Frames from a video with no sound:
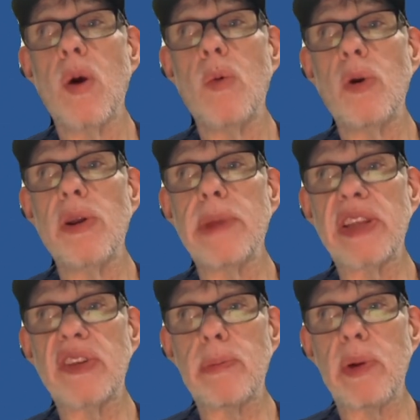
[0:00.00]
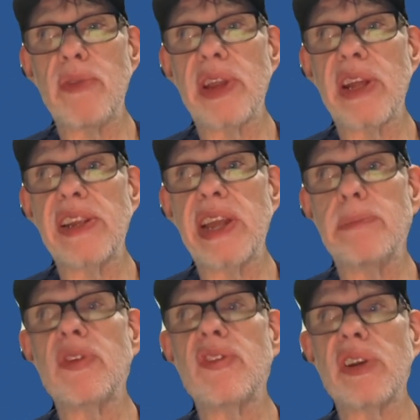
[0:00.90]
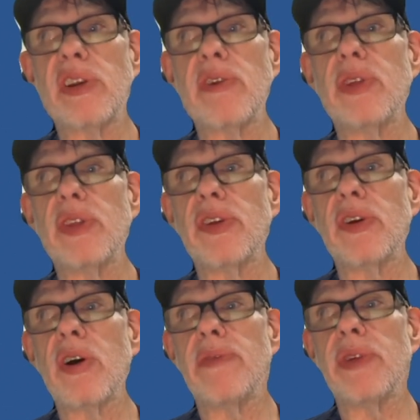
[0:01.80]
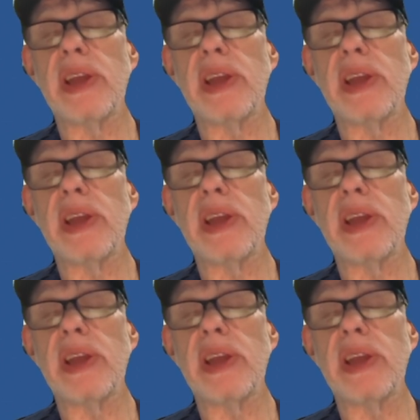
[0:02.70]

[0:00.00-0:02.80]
Water makes up over 98% of your filter coffee.